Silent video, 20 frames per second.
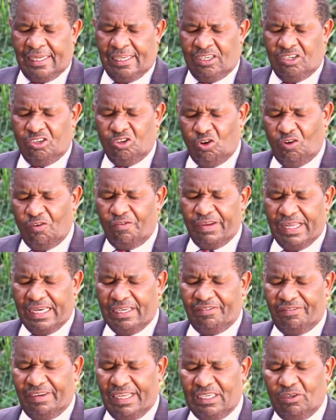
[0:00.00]
know
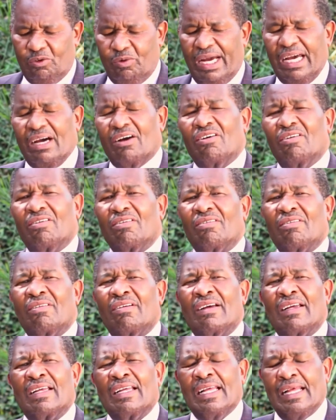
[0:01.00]
very, very well
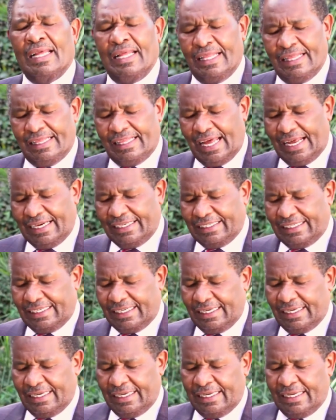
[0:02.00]

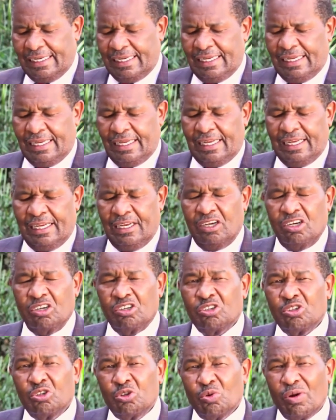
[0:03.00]
that
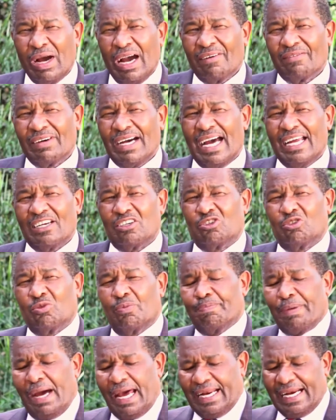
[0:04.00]
you have had to
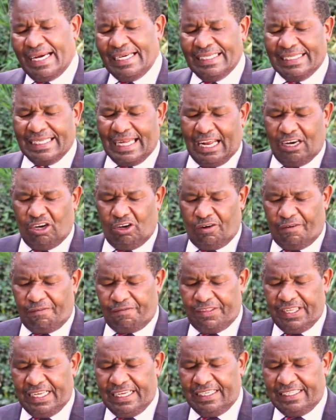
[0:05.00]
balance a lot
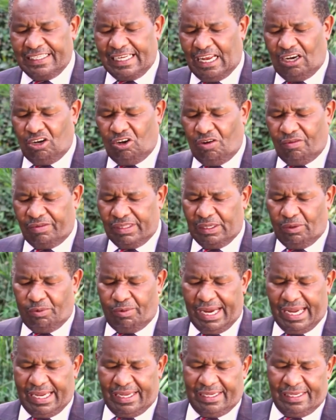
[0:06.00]
of things along the
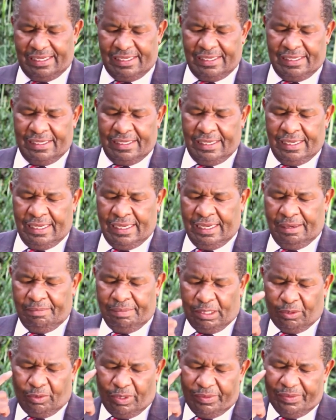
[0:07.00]
way.
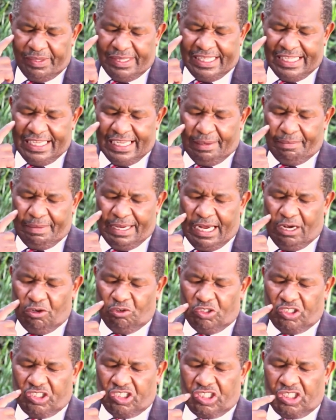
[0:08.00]
But when we think
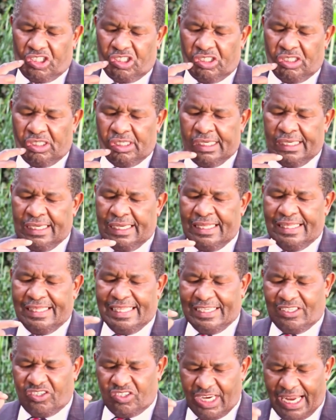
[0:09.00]
about
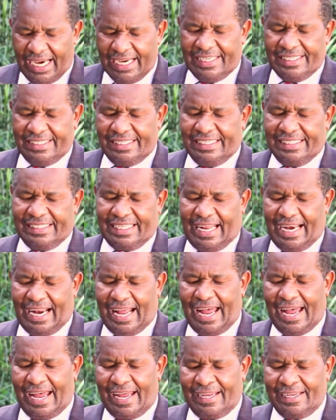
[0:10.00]
the challenges that
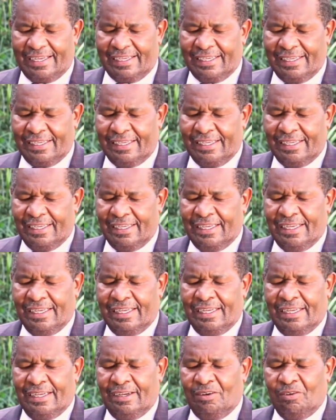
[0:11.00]
are,
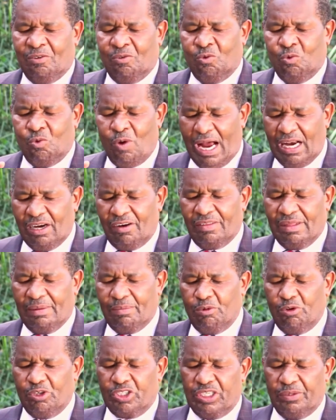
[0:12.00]
one of the
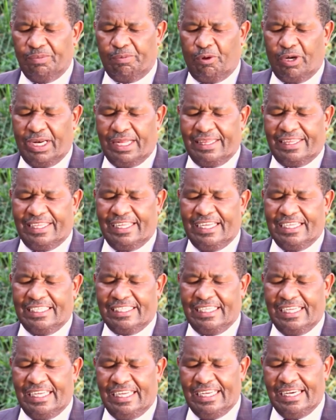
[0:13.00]
most important
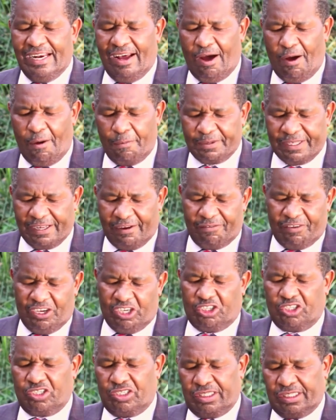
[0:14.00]
things in our
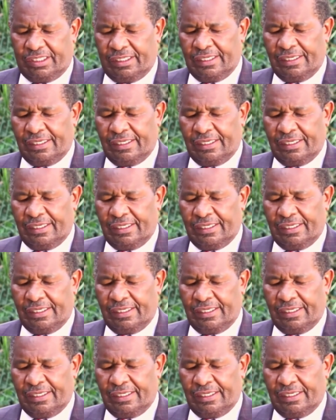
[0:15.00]
observation